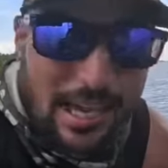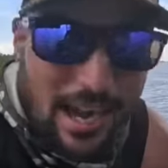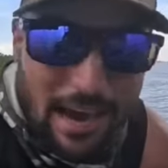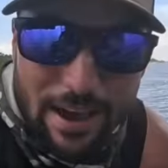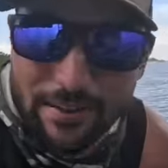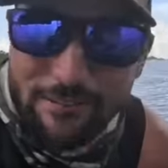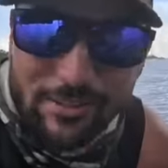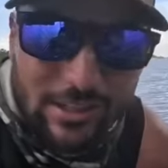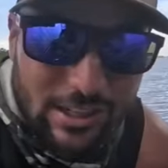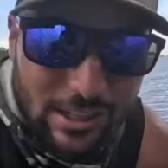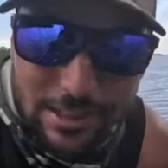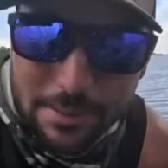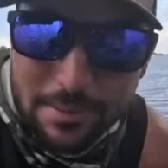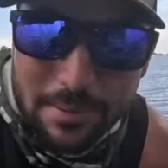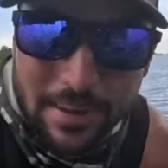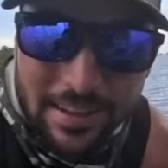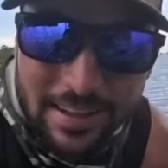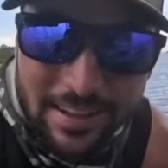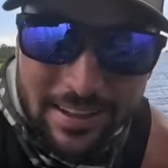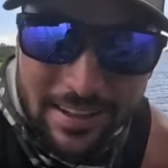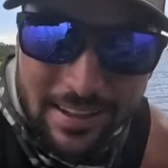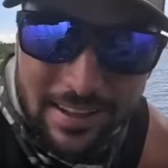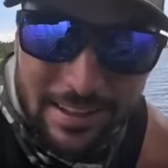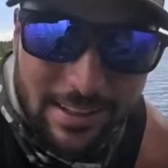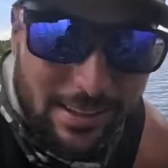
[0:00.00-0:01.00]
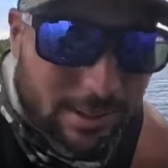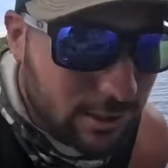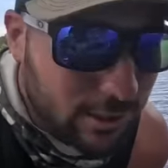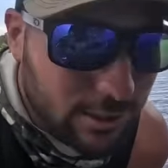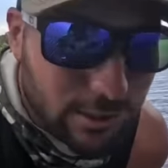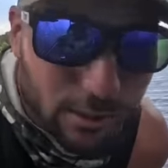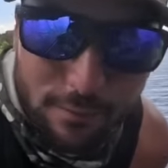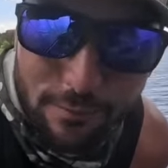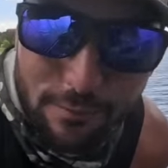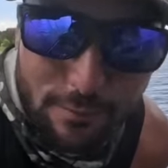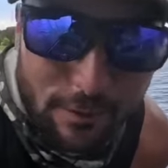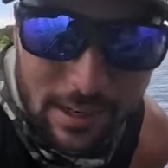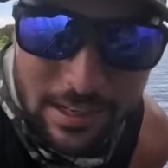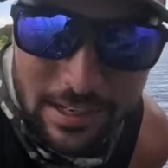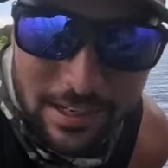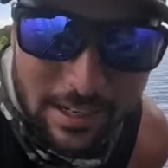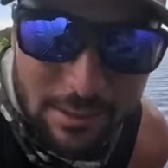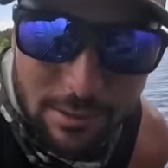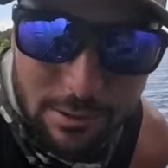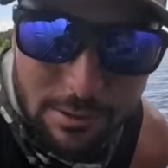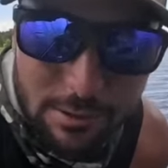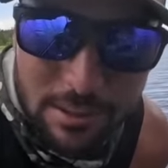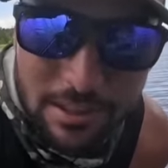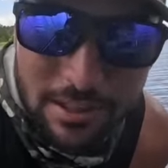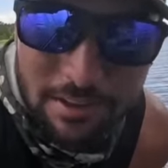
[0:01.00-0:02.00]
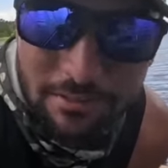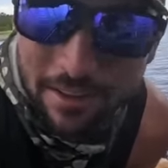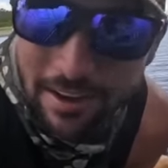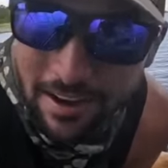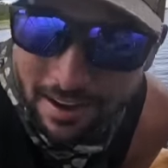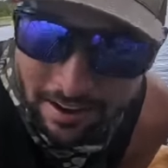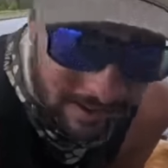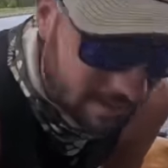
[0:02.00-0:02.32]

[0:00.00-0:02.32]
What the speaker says: catfish, man, they're so freaking elusive.